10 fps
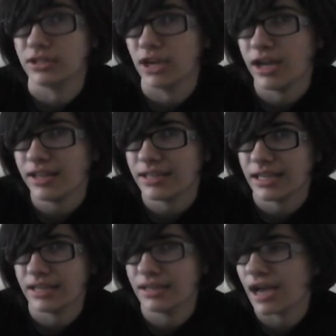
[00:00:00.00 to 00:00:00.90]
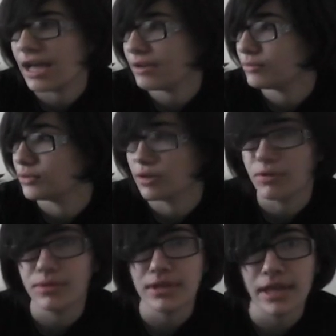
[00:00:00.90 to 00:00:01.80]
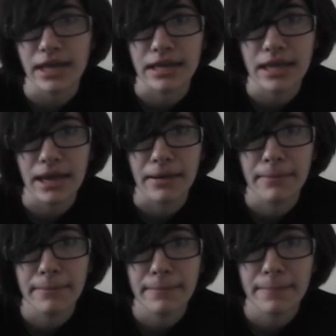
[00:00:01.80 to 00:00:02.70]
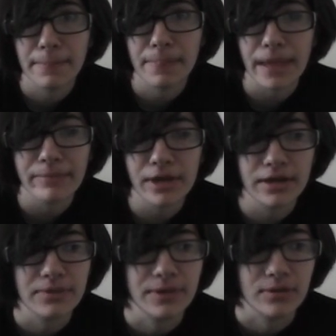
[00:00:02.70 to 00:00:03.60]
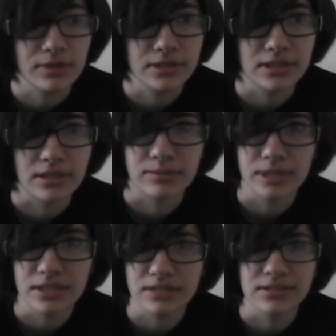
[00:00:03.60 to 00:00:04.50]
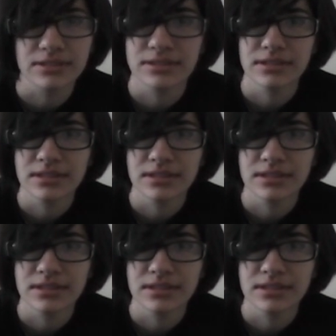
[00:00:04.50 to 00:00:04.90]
a lot, and I will go with that, yeah. I'm not gonna pick one song, because...